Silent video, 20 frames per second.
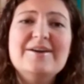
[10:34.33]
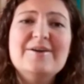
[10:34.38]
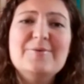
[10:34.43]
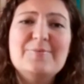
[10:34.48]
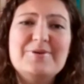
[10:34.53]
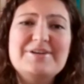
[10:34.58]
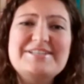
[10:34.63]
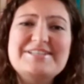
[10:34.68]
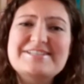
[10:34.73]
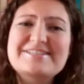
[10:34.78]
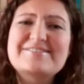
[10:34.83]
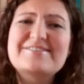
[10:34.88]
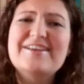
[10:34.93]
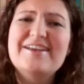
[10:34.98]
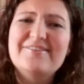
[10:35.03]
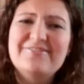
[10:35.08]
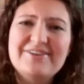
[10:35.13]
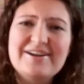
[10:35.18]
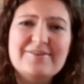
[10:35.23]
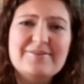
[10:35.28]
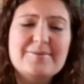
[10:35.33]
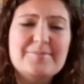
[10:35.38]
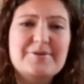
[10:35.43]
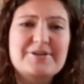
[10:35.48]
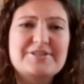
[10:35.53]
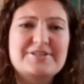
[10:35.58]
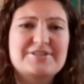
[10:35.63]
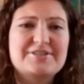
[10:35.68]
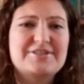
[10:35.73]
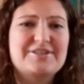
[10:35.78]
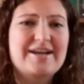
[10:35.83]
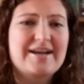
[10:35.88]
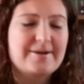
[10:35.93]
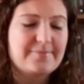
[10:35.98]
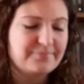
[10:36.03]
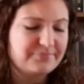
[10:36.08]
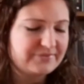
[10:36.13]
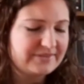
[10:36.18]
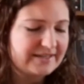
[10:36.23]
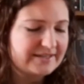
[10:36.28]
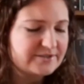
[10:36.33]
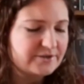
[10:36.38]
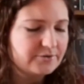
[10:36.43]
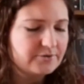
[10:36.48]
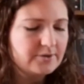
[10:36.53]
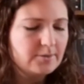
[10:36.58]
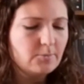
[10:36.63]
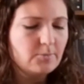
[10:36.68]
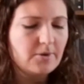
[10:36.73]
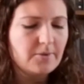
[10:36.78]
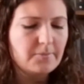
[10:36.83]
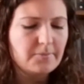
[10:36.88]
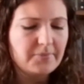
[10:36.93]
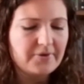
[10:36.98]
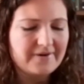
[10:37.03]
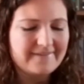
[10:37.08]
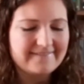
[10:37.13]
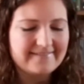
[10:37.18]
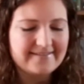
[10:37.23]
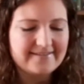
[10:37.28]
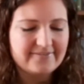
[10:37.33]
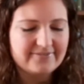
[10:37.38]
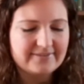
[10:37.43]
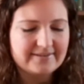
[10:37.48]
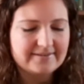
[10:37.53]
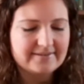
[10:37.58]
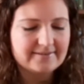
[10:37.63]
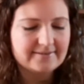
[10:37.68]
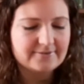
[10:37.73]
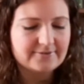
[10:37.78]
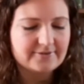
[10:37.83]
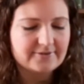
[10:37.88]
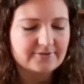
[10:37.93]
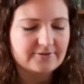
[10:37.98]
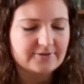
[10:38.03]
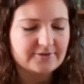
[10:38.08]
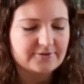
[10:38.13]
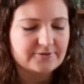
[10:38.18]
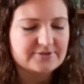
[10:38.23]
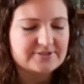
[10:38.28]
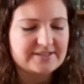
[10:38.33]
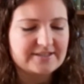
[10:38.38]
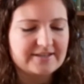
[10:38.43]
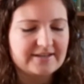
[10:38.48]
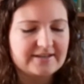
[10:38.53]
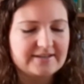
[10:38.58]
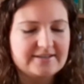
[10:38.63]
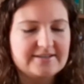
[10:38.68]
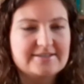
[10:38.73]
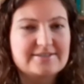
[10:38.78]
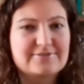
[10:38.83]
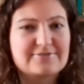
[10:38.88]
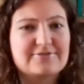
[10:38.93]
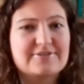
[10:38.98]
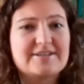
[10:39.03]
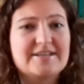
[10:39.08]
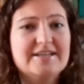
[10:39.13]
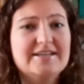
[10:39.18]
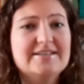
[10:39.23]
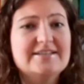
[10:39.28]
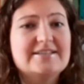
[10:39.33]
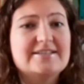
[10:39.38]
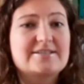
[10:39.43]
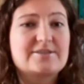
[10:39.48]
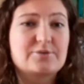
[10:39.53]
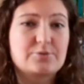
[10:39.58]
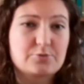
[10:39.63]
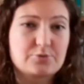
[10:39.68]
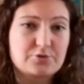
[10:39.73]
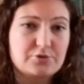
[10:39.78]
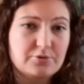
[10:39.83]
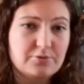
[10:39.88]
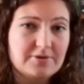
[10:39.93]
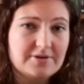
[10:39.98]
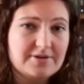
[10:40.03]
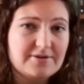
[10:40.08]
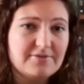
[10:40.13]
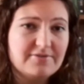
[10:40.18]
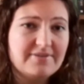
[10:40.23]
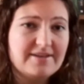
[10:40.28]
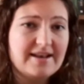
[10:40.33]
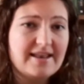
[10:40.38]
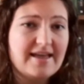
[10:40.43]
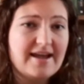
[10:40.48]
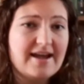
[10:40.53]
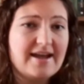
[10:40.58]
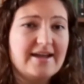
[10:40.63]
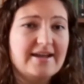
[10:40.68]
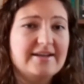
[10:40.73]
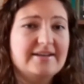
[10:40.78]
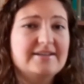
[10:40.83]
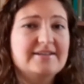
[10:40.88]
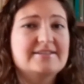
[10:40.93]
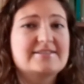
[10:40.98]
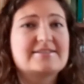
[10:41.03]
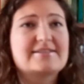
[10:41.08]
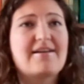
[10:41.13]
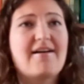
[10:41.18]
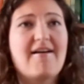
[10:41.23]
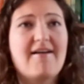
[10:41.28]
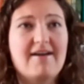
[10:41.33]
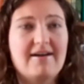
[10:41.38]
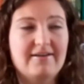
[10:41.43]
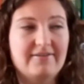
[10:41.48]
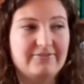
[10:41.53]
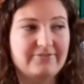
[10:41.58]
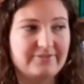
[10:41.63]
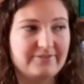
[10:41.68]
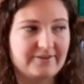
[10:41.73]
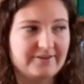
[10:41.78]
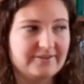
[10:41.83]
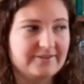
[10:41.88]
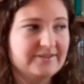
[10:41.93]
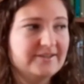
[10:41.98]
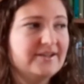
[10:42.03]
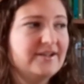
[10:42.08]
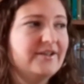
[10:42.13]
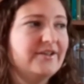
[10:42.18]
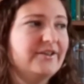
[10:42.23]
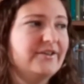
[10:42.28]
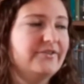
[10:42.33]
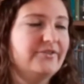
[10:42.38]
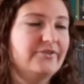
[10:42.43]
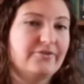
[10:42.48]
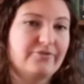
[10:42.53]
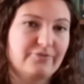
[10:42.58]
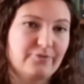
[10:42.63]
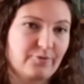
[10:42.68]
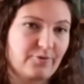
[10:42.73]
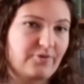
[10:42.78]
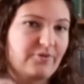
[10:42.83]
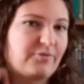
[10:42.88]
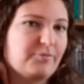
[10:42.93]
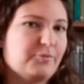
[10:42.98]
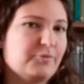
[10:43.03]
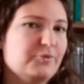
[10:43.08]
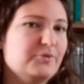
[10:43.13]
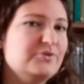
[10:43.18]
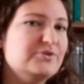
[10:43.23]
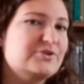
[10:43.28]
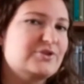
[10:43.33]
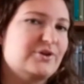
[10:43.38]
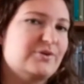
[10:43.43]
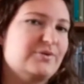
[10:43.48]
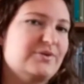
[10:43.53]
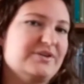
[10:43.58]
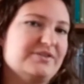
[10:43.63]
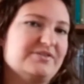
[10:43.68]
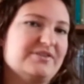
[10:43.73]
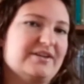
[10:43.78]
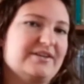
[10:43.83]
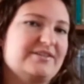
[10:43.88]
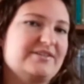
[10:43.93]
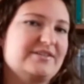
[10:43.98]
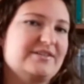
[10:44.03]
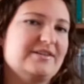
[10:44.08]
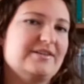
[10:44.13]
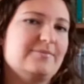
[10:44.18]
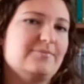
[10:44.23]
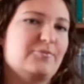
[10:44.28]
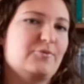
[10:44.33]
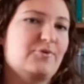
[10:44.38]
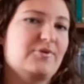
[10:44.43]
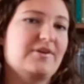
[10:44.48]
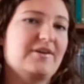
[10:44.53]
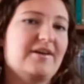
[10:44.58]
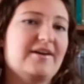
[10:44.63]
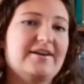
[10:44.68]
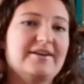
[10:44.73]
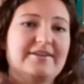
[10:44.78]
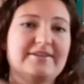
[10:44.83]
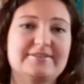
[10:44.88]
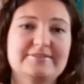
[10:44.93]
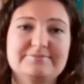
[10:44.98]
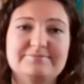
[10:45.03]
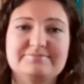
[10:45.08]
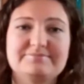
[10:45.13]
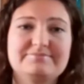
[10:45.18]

which is very much a shame. There's only one part left in the Lunar Chronicles that I need to read. It's also a novella, and it's after the fourth book, so it's actually more like a,